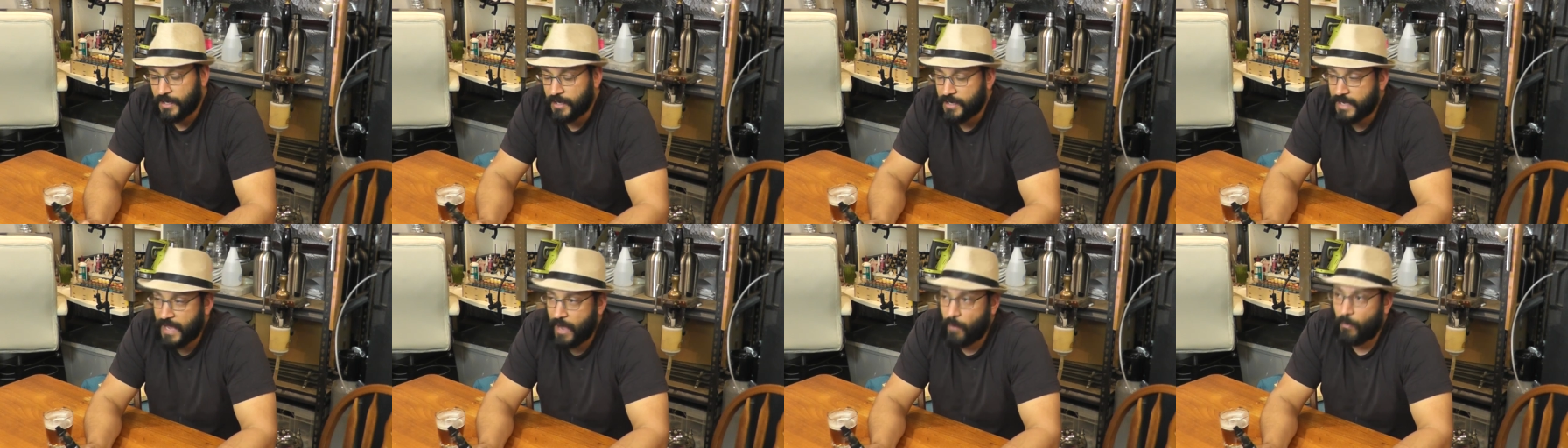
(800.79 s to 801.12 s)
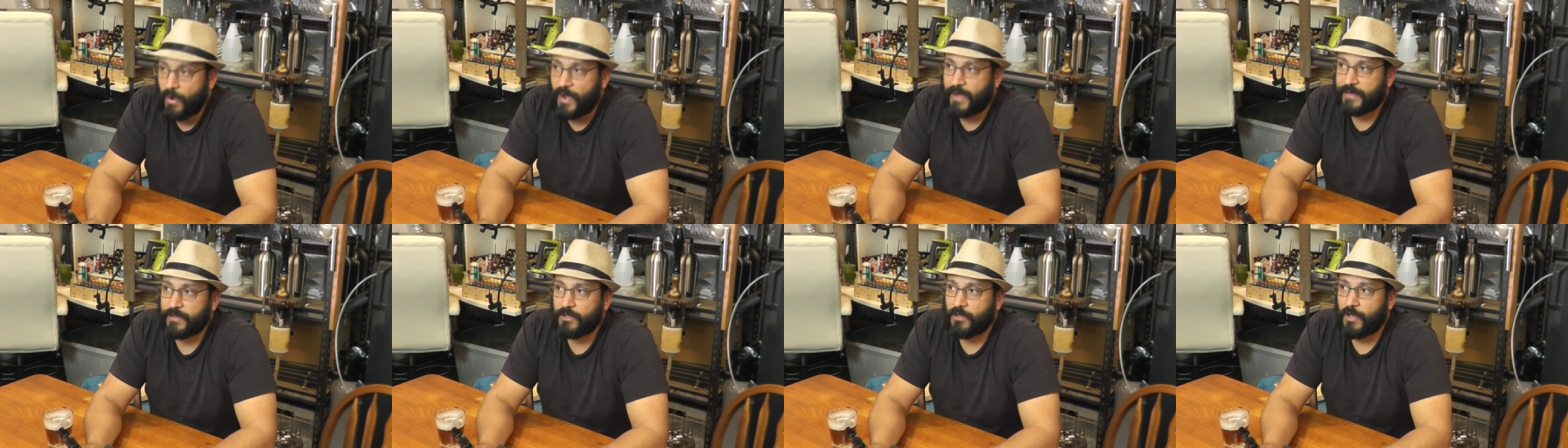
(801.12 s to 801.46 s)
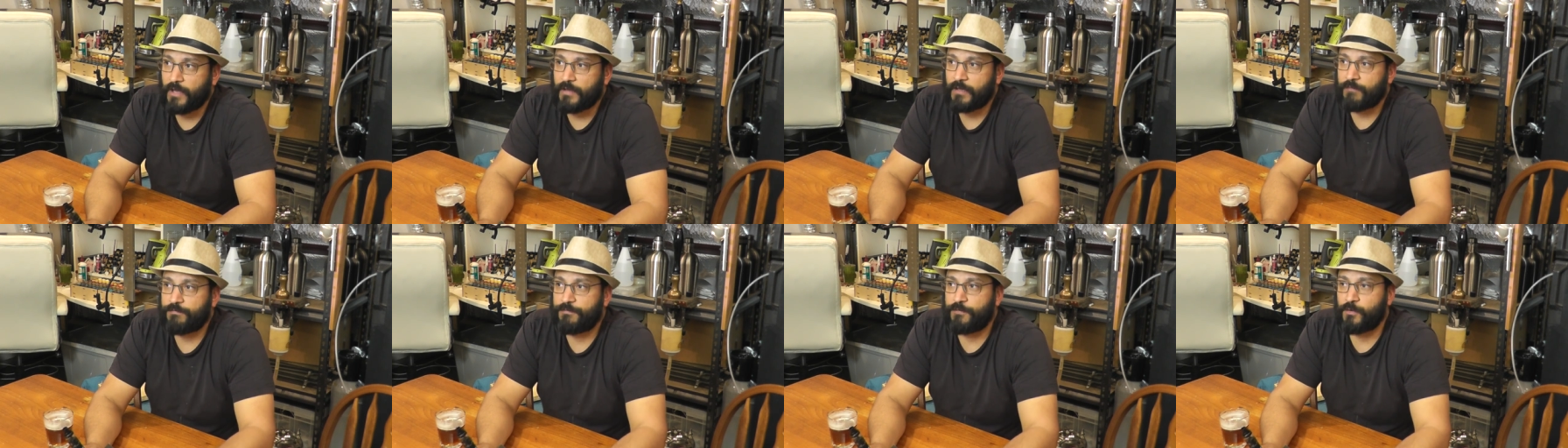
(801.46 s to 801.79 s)
Now,
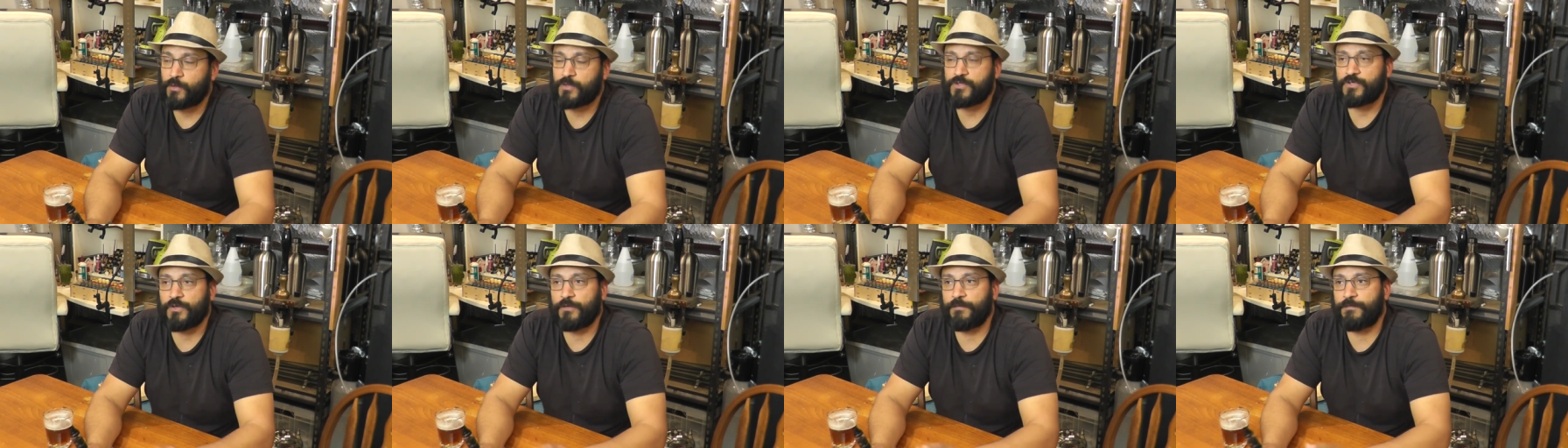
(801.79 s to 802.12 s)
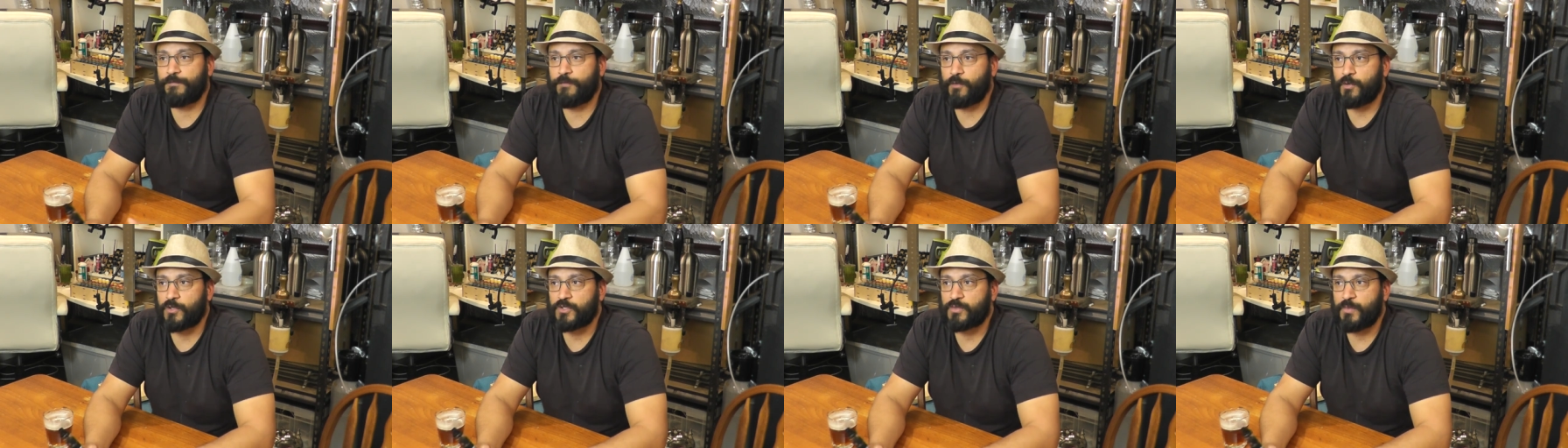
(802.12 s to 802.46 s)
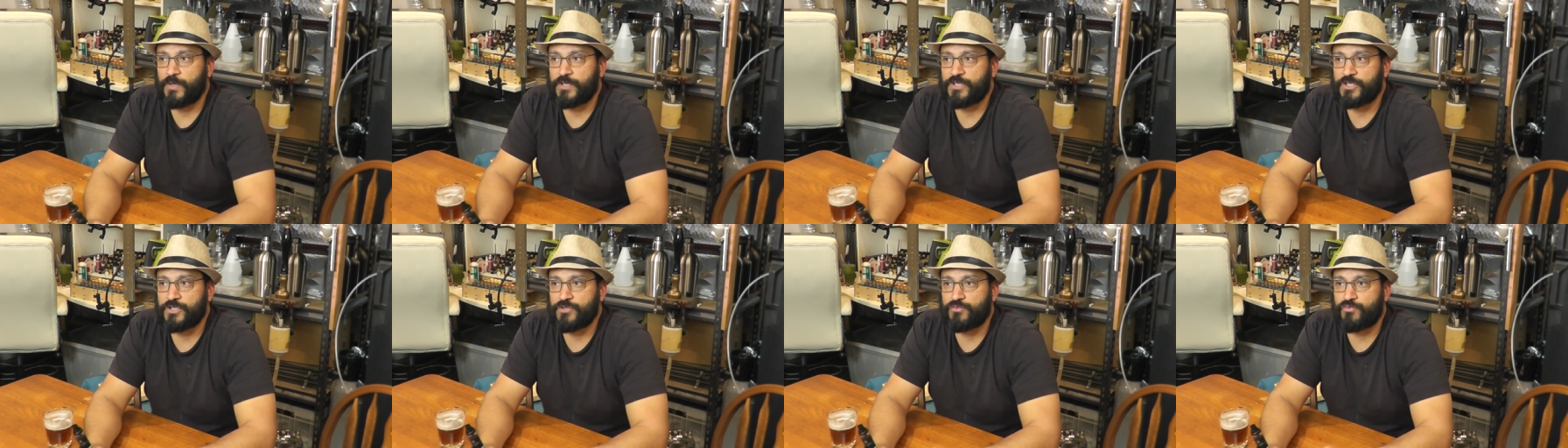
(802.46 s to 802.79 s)
unlike force on force,
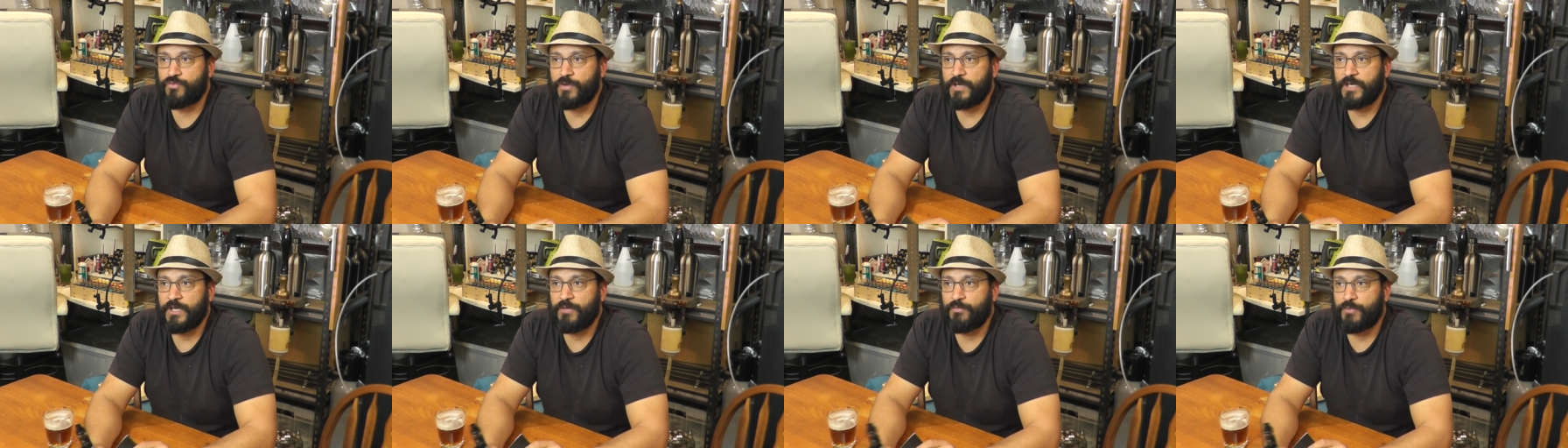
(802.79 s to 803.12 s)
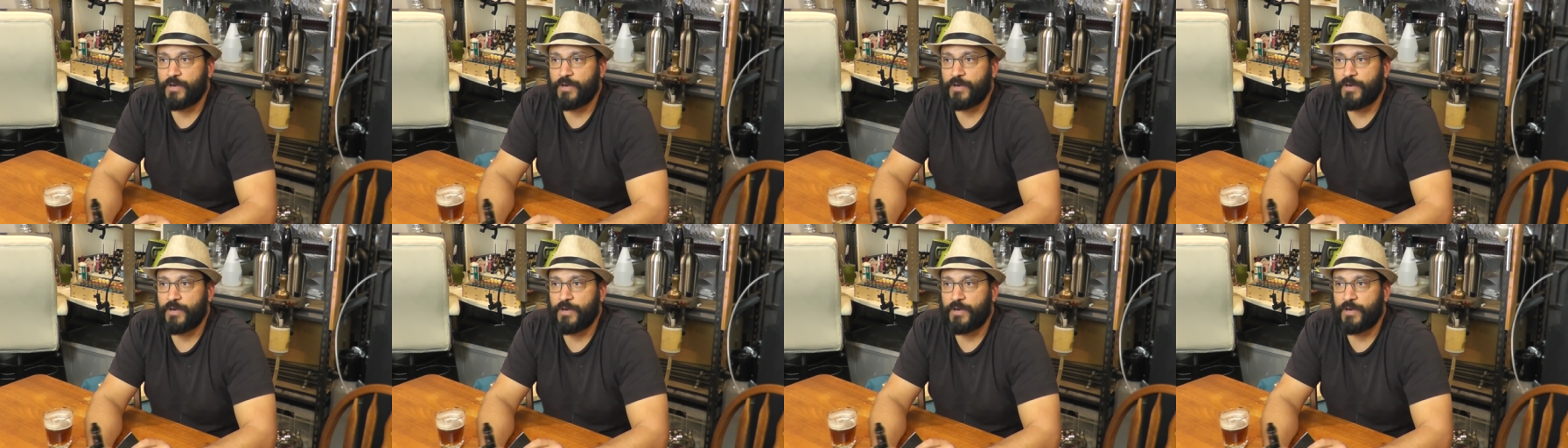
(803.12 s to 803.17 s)
which is really